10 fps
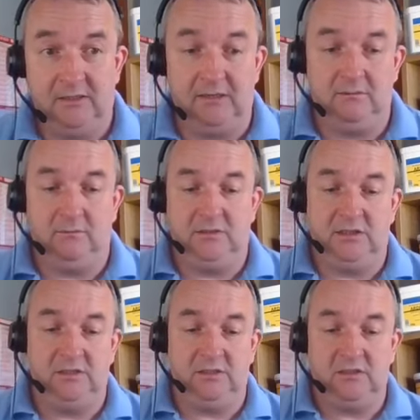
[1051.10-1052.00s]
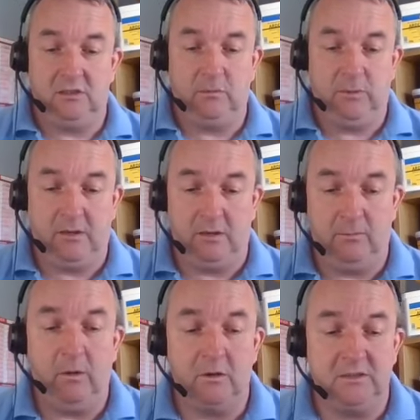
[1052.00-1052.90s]
which is a two-part
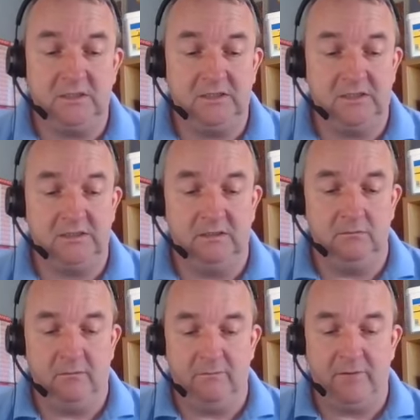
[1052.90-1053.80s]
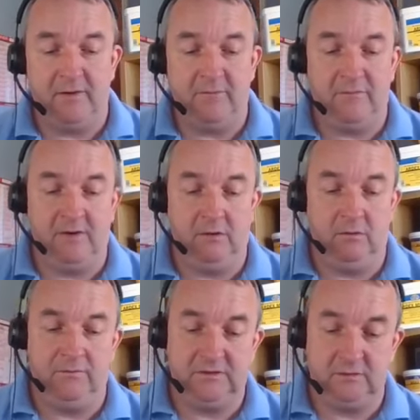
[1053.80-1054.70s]
epoxy system, very, very low
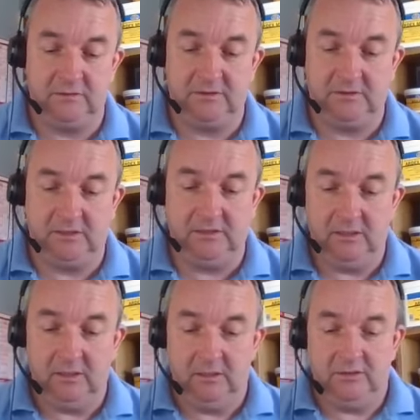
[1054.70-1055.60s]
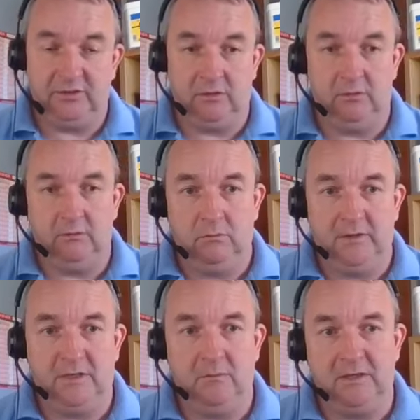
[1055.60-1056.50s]
viscosity. So when
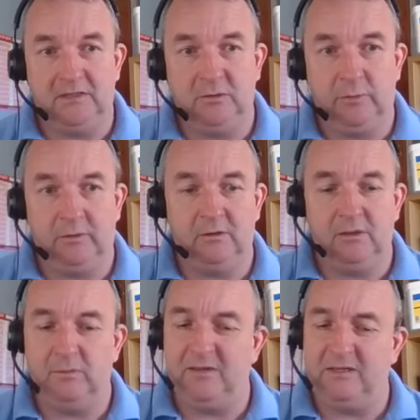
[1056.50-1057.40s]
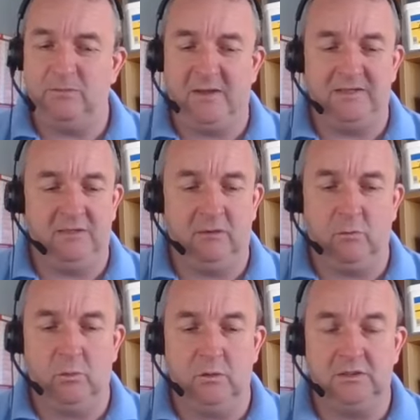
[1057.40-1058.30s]
you mix this product up, it is basically like
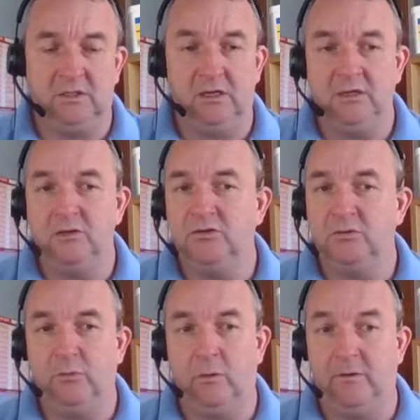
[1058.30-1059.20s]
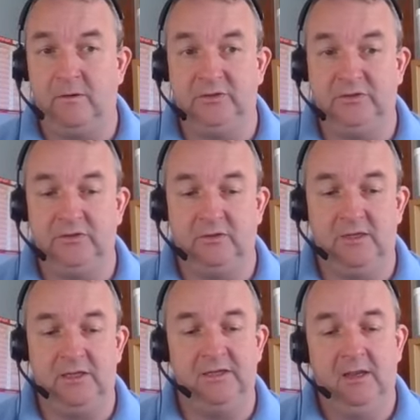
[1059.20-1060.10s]
water, and you just pour it onto the
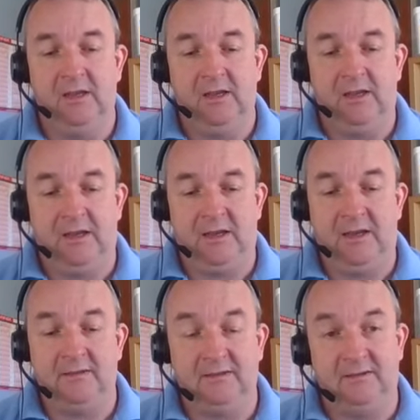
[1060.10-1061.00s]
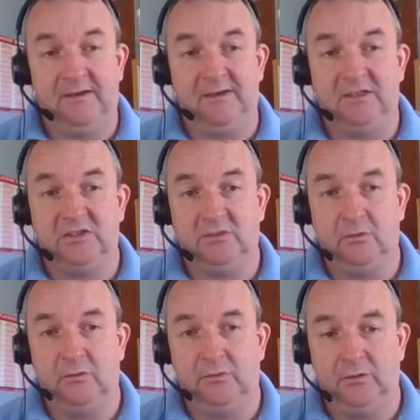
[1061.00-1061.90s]
screed and let it
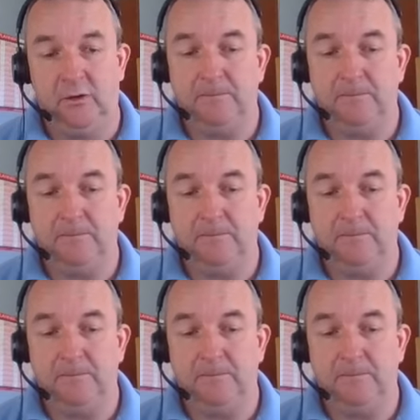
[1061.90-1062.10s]
soak through.